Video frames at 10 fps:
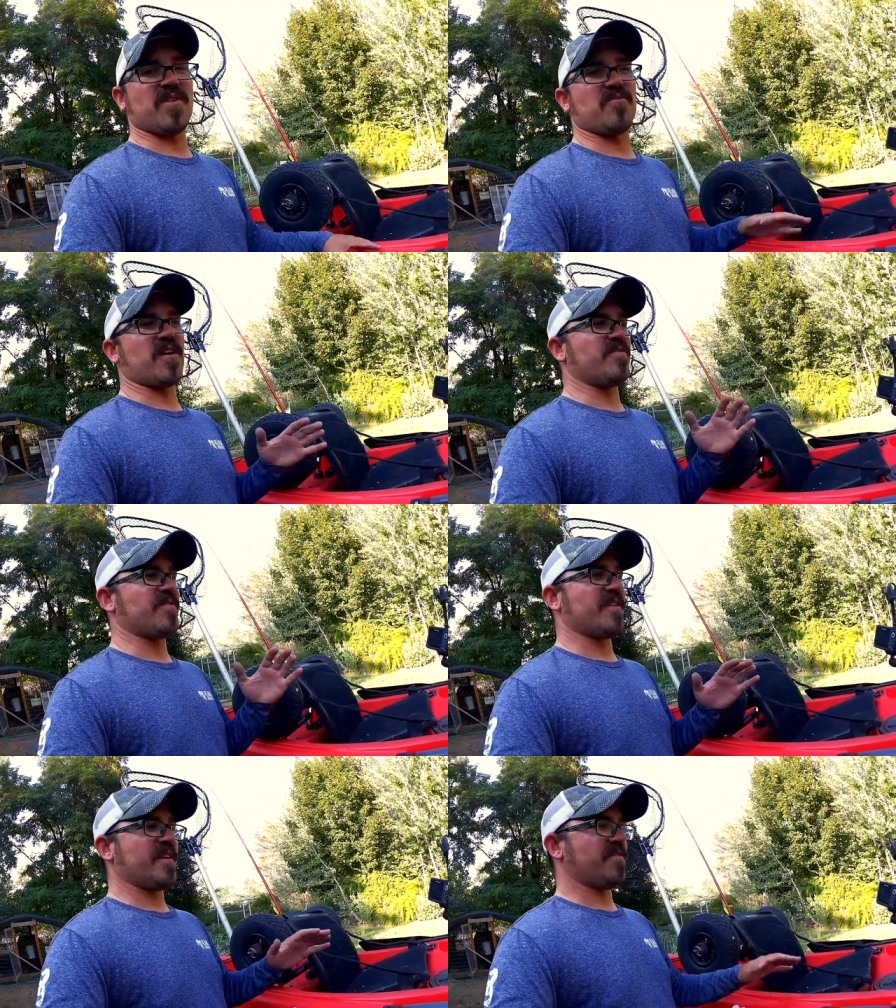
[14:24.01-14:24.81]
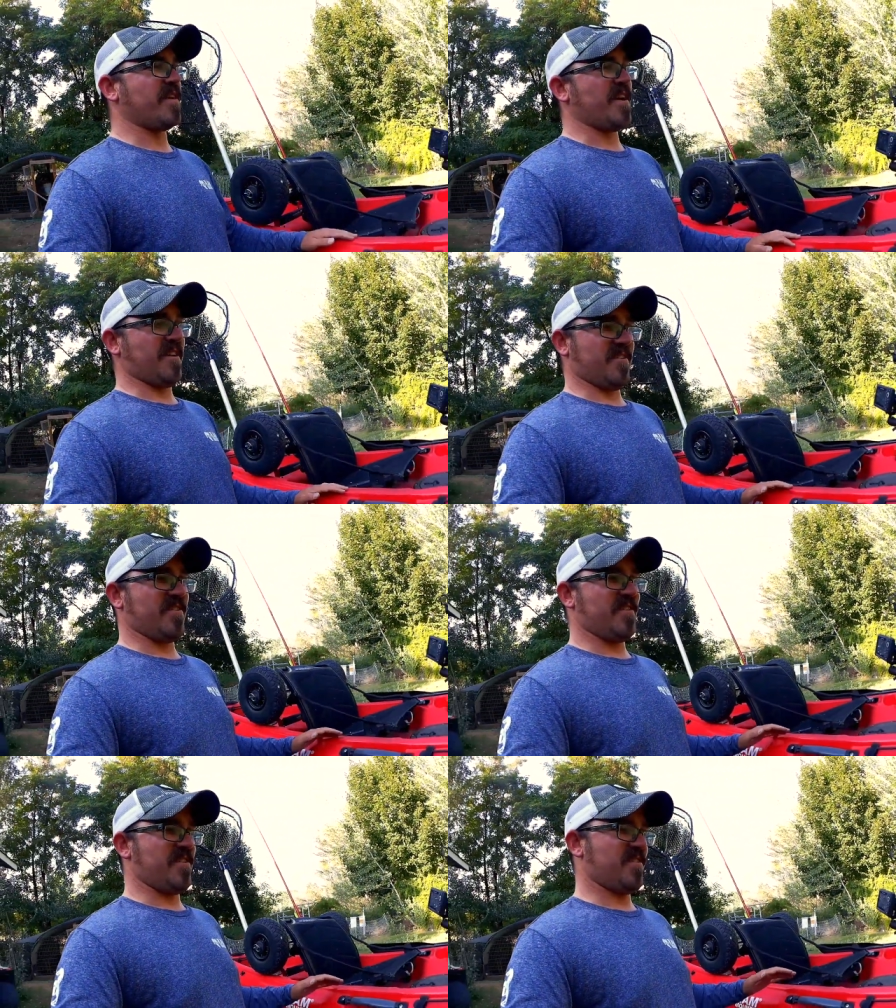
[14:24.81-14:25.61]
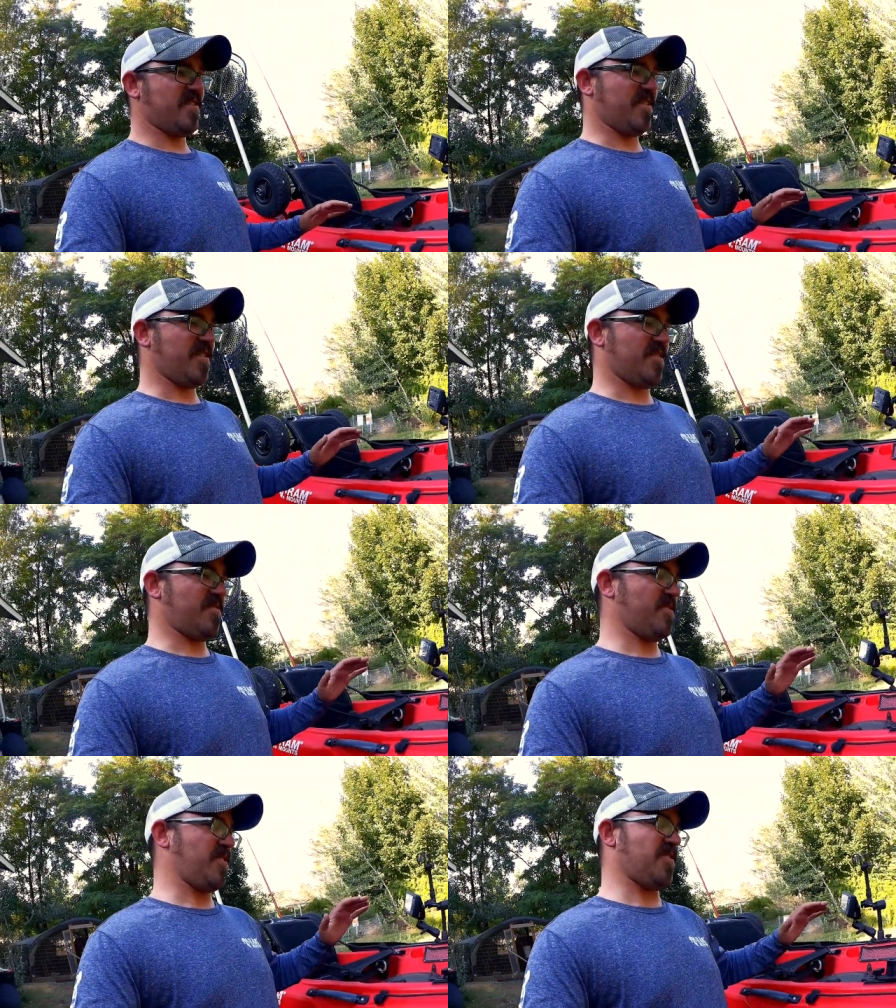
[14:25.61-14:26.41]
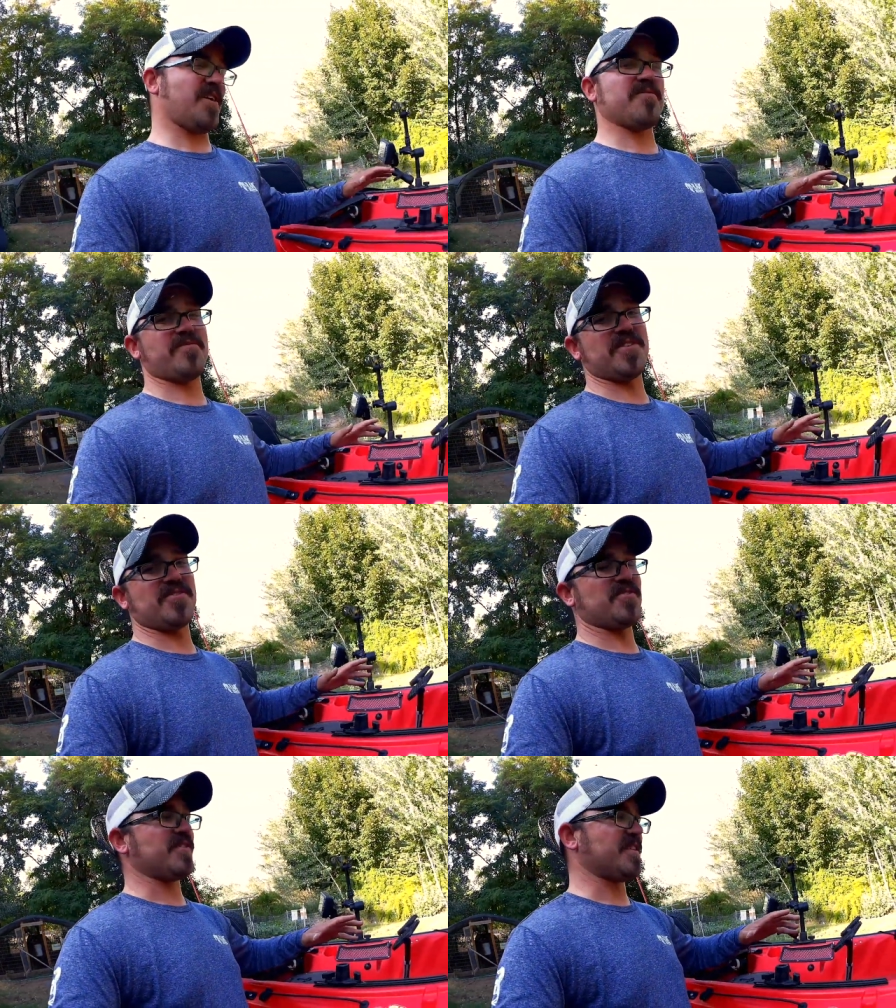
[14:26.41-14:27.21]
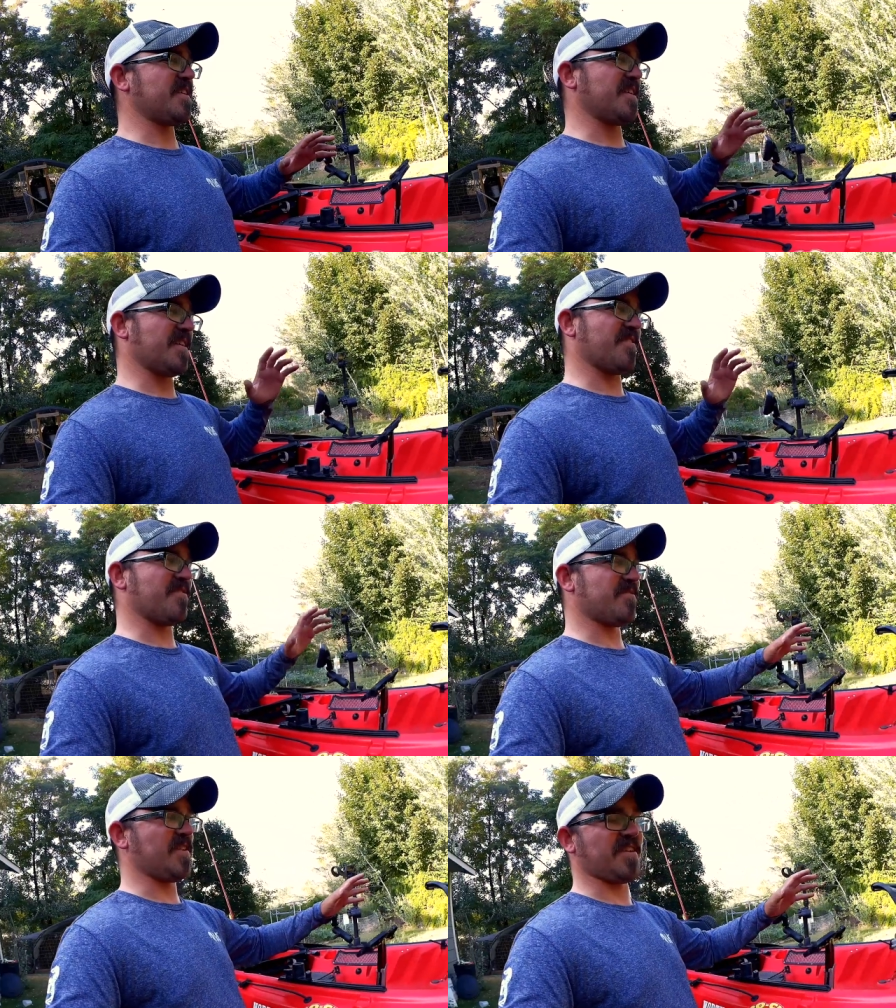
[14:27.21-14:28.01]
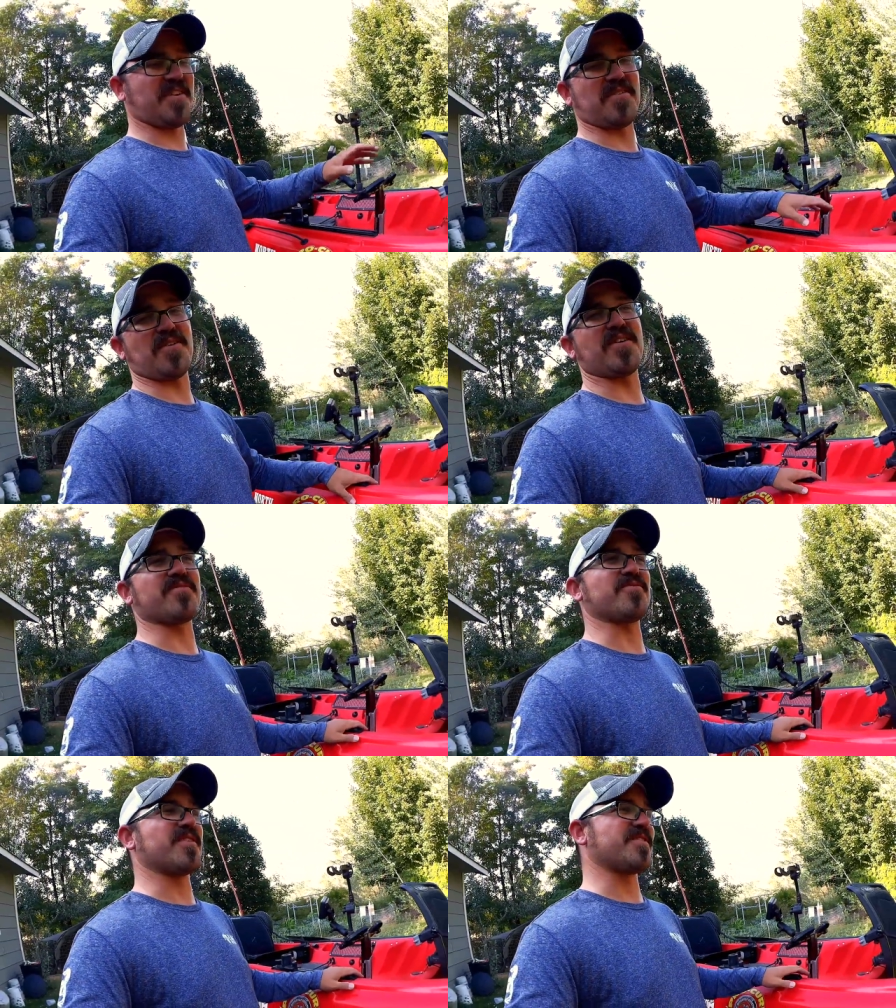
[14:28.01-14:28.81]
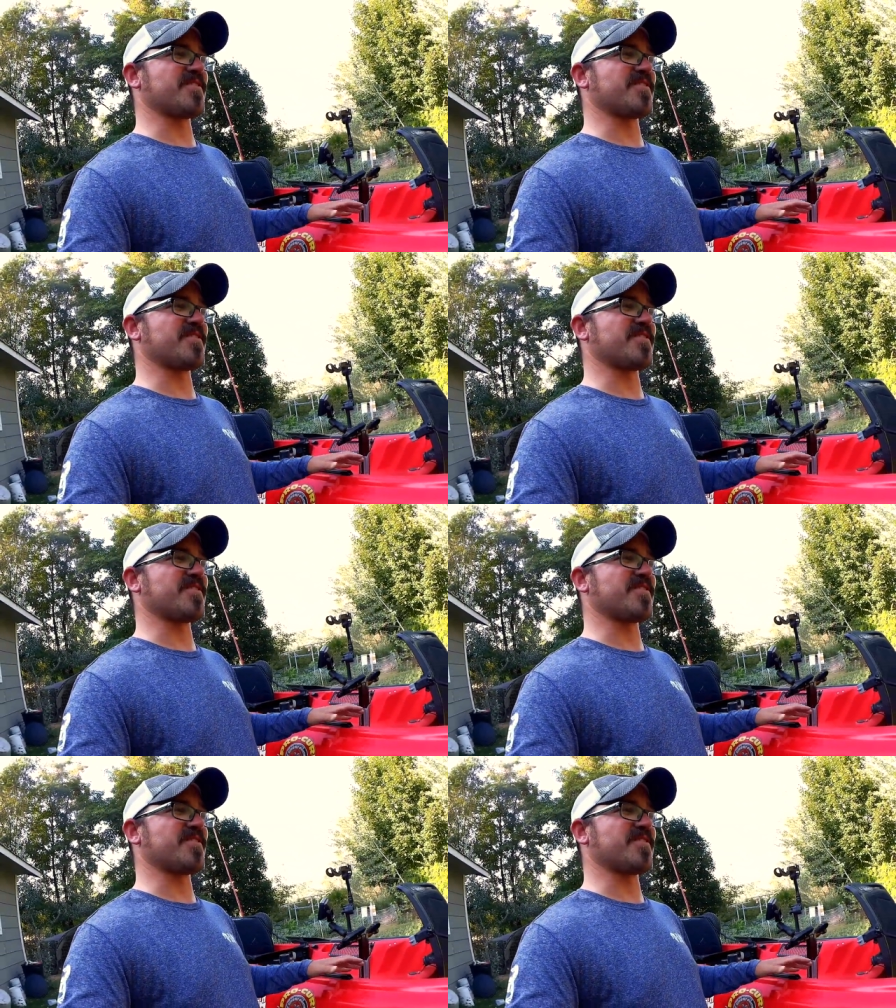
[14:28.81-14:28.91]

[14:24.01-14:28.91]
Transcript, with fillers: My wife and I have had Uh, a lot of adventures in it, and I've taken out a lot of friends.